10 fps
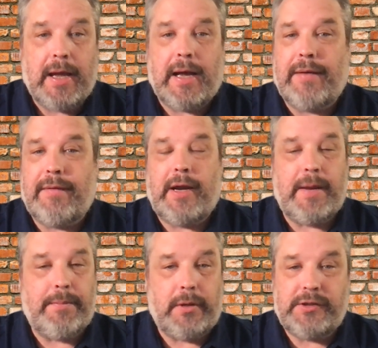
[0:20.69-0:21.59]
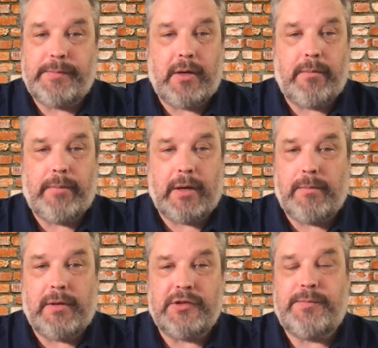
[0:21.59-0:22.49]
I had an A plus Better
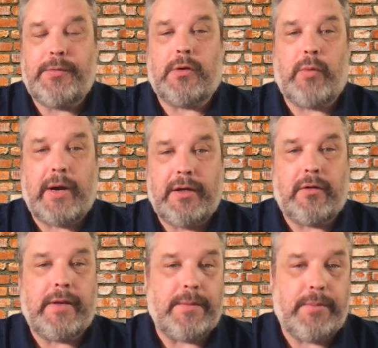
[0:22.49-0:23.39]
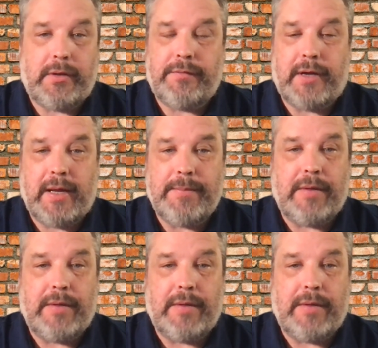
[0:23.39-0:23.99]
Business Bureau rating during that period of time,